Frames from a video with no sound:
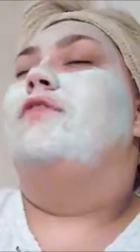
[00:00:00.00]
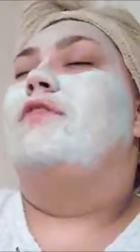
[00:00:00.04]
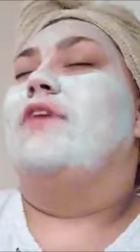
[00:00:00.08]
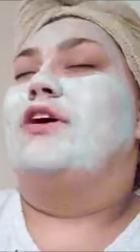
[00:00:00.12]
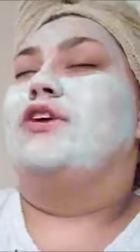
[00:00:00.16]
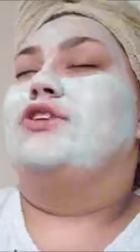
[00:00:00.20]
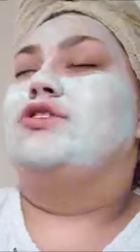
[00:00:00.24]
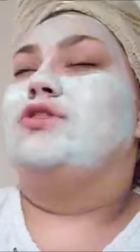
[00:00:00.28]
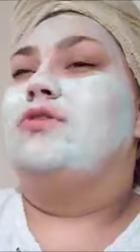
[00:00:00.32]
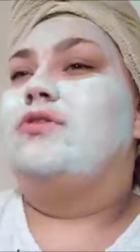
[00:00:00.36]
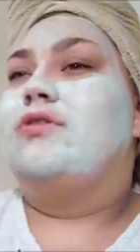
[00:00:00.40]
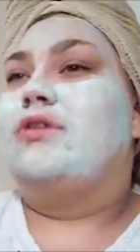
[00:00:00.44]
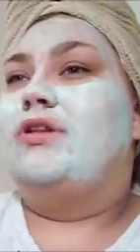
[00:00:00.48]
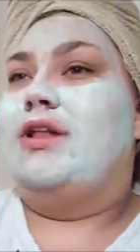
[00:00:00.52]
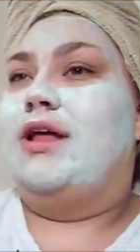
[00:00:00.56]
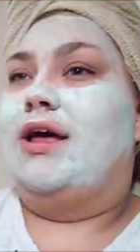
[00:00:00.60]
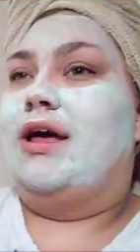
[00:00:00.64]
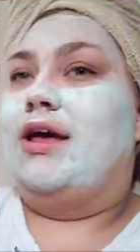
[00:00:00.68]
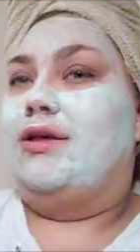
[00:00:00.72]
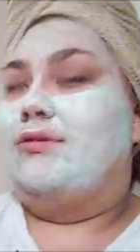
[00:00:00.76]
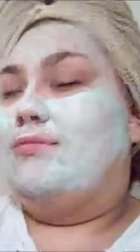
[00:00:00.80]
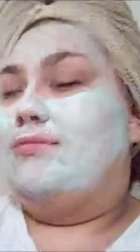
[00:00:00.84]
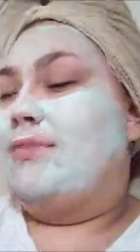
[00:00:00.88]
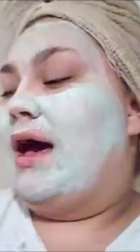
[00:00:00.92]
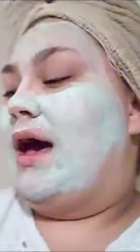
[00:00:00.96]
facial
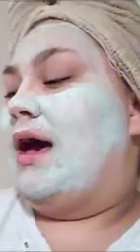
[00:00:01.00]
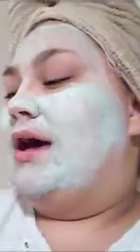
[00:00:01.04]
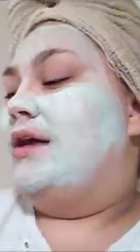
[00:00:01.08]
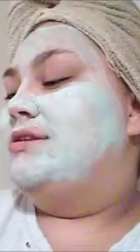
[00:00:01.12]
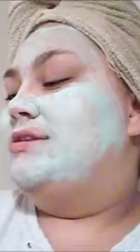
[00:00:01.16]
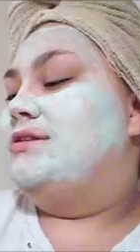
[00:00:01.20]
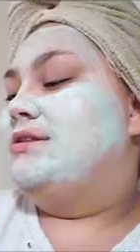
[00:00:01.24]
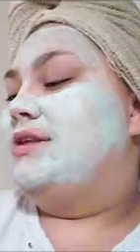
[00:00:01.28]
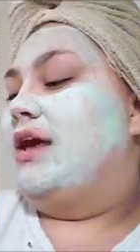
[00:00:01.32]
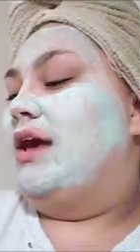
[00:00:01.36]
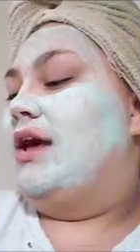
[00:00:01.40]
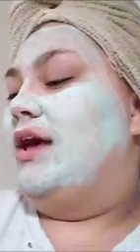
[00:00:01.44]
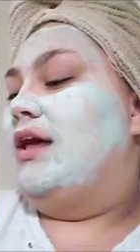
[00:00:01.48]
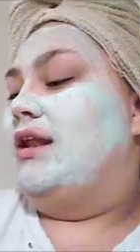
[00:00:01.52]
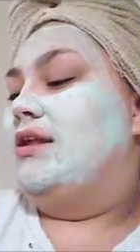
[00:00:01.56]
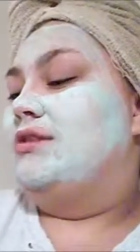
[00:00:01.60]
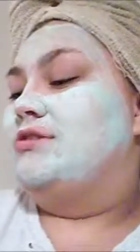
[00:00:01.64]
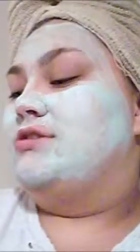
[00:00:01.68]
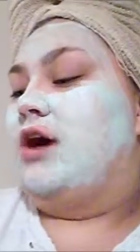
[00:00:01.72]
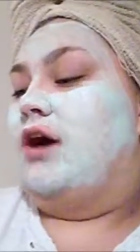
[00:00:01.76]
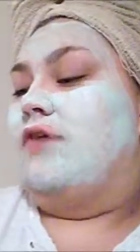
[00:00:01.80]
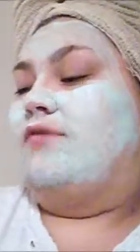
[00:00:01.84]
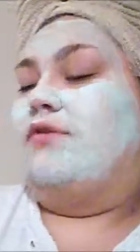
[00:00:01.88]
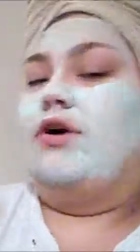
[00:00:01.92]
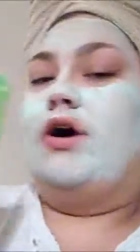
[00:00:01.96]
clay mask, and
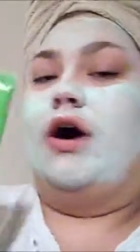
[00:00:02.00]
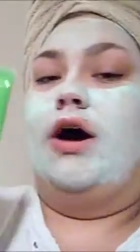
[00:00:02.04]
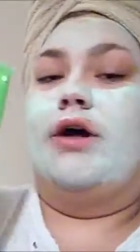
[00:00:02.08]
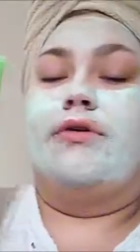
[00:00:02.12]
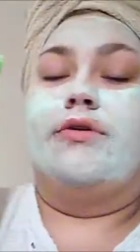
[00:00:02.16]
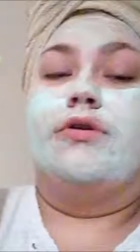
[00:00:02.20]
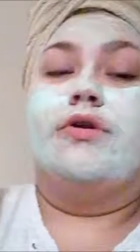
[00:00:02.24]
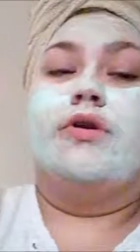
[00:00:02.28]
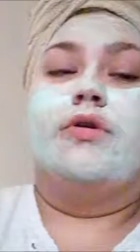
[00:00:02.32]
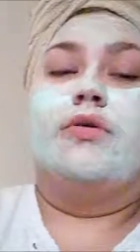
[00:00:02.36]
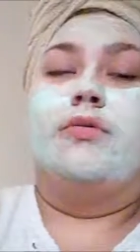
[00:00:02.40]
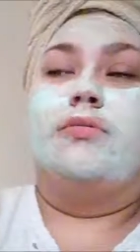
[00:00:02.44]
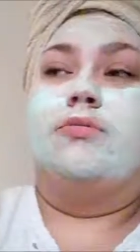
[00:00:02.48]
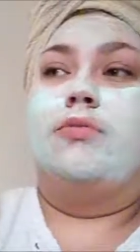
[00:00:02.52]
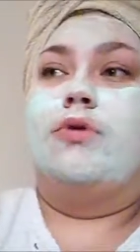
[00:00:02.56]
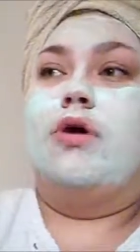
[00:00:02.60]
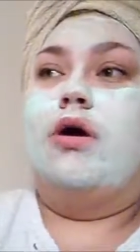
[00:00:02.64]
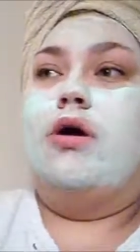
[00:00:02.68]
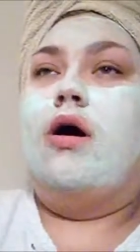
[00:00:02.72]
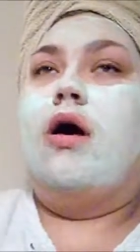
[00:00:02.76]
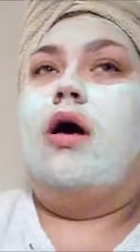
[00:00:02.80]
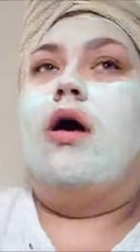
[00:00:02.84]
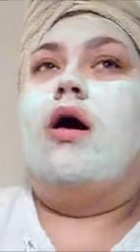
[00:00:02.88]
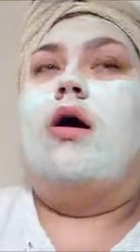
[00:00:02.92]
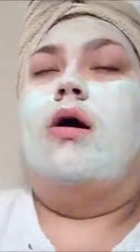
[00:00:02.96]
it's avocado and
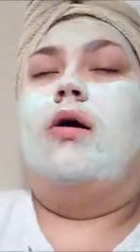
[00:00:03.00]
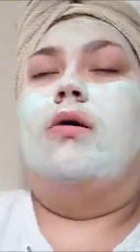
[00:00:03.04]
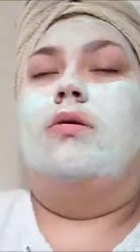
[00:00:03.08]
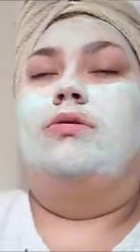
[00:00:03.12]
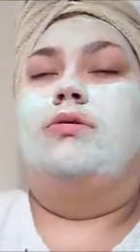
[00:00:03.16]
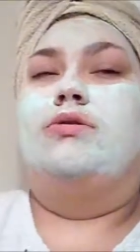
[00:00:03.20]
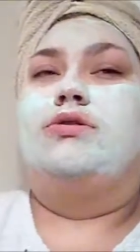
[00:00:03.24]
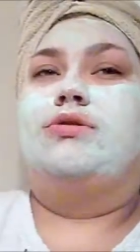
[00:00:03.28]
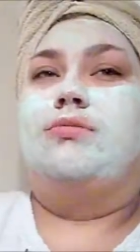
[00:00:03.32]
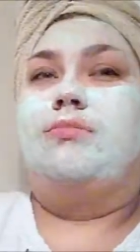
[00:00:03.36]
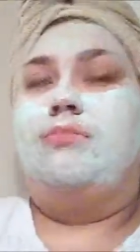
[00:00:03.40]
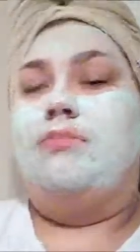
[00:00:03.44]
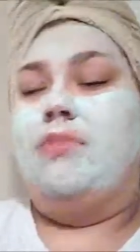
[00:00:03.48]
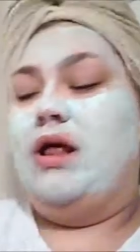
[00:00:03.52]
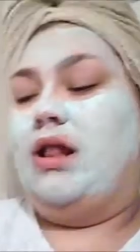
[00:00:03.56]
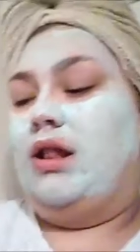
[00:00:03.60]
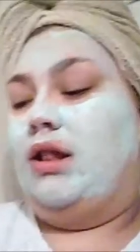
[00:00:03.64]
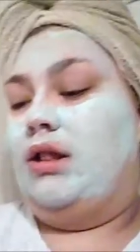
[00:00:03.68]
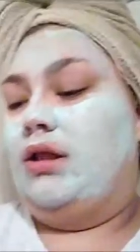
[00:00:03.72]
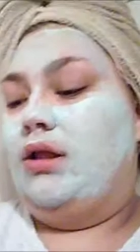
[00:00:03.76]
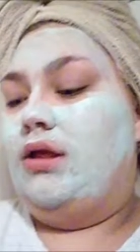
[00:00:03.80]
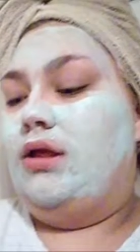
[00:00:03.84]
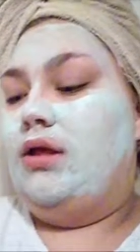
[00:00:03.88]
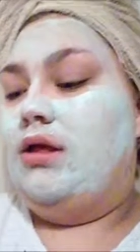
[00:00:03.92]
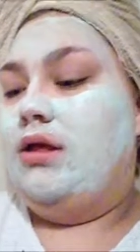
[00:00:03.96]

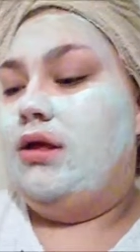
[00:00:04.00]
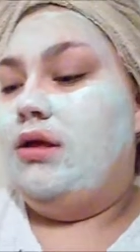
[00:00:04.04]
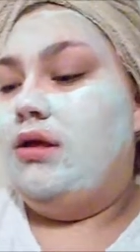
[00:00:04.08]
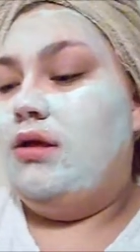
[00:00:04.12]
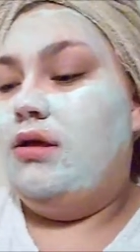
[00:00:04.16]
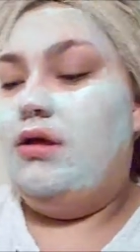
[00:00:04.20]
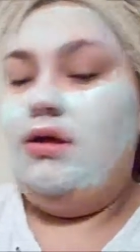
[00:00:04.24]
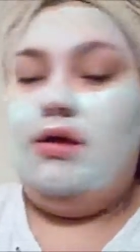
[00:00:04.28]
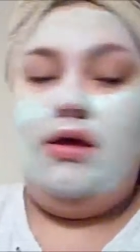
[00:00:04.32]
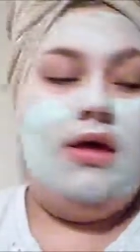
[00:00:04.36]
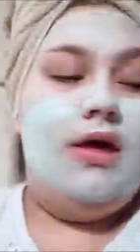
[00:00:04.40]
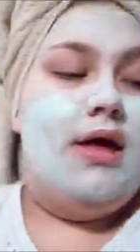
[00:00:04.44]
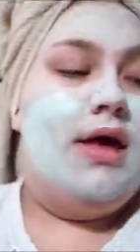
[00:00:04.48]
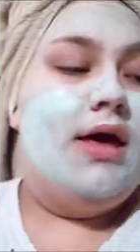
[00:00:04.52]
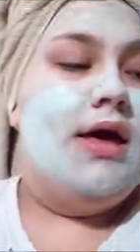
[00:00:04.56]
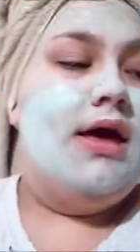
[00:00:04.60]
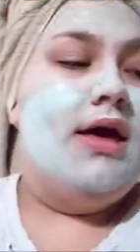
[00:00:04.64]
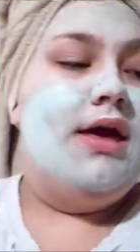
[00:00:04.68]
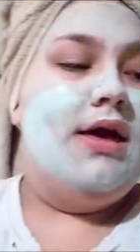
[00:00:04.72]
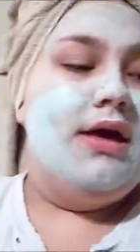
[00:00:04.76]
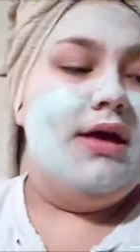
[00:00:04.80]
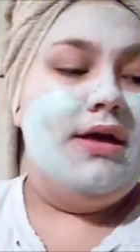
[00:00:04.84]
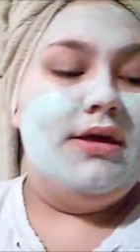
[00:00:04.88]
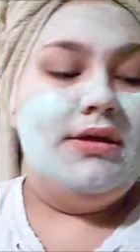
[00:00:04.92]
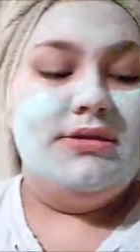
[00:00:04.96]
oatmeal.
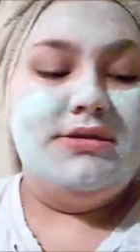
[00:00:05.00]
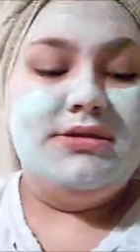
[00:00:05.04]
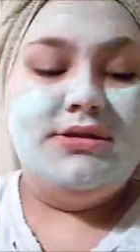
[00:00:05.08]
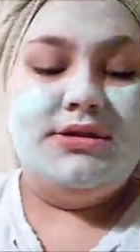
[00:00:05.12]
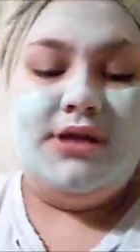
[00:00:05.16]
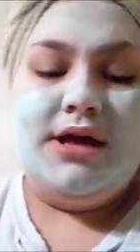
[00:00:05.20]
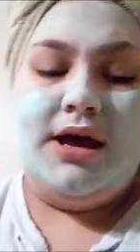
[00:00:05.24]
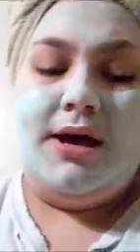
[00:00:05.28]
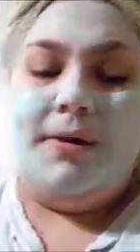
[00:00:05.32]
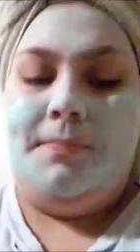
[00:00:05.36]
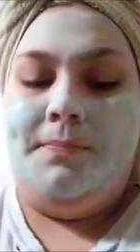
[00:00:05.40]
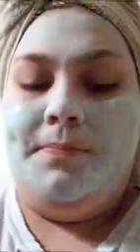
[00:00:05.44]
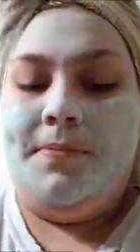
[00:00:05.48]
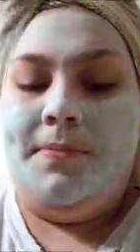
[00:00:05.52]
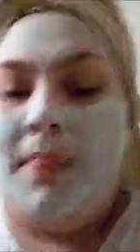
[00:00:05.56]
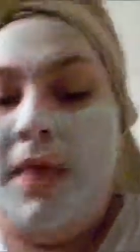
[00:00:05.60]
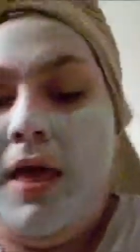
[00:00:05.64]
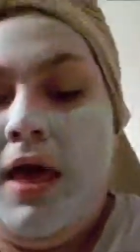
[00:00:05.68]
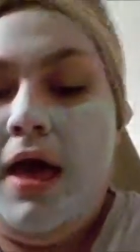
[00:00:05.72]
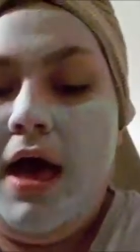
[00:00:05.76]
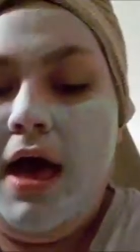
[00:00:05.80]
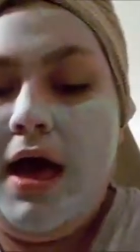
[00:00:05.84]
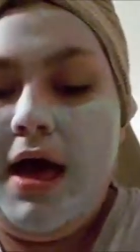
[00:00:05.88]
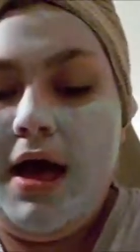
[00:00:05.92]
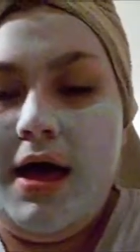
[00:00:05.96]
And yeah,
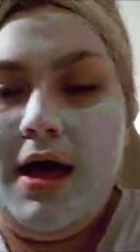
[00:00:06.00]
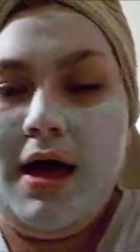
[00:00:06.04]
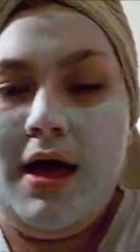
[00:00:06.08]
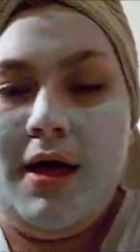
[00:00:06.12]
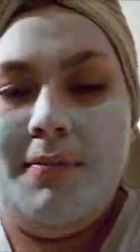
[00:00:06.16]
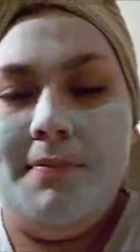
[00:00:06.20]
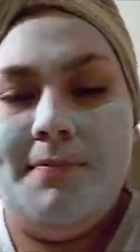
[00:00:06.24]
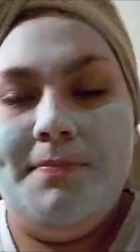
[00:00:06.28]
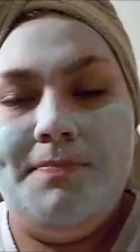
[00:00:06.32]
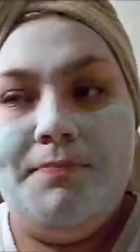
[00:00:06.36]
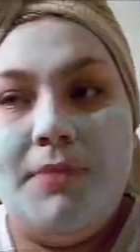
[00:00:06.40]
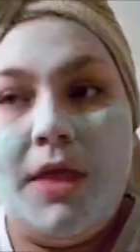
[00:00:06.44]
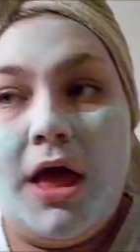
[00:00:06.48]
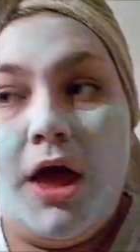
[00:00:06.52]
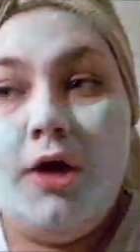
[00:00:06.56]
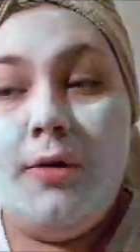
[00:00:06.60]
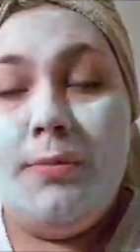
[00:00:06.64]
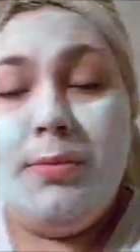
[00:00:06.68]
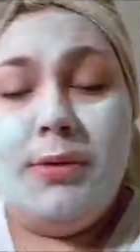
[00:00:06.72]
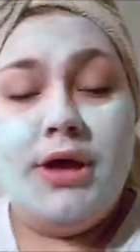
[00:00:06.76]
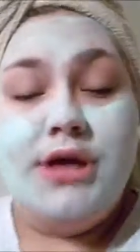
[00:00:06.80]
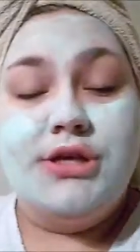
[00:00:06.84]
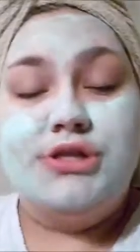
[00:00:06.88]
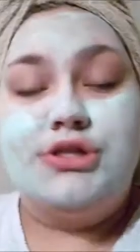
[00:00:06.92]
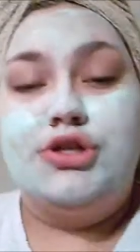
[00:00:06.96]
um, I
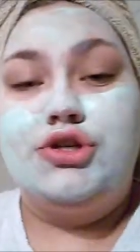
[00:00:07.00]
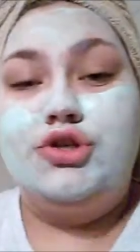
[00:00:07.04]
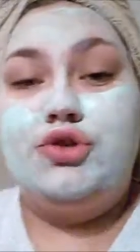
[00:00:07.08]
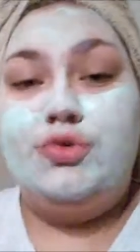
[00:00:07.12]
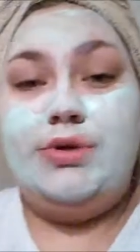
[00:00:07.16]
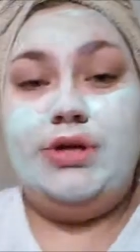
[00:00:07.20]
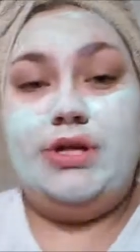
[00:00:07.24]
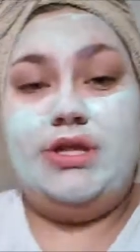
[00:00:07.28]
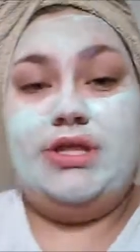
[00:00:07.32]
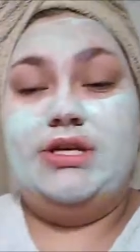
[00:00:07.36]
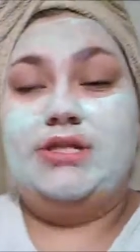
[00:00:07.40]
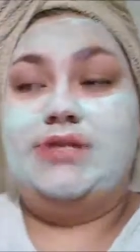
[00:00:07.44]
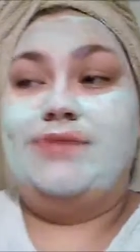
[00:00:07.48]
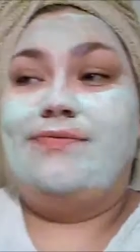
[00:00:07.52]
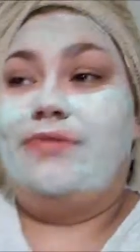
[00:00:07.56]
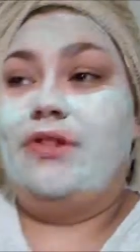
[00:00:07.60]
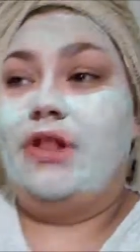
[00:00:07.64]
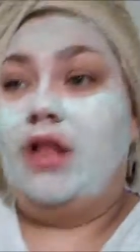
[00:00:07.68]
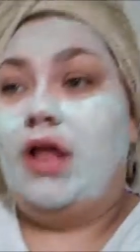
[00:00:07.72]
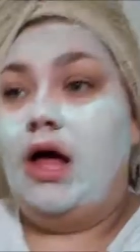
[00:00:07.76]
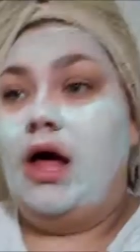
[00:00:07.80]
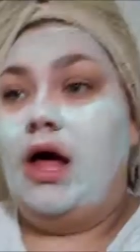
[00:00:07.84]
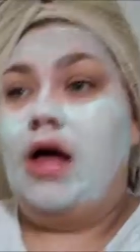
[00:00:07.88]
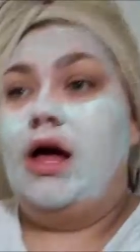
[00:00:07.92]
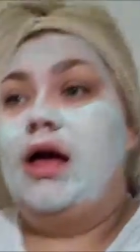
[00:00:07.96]
hope you guys enjoyed this
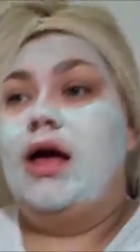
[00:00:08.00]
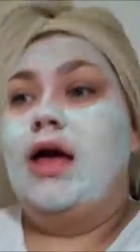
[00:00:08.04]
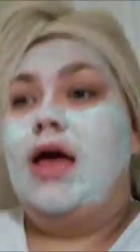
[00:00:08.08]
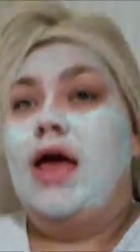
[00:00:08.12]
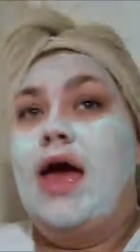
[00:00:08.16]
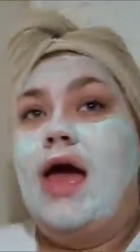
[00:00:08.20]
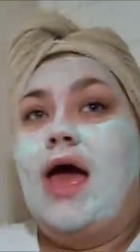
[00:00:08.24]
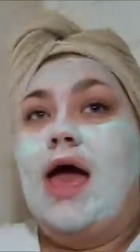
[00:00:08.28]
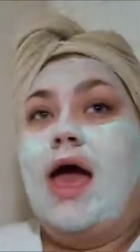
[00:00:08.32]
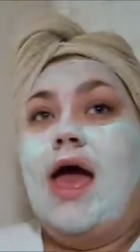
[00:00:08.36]
vlog.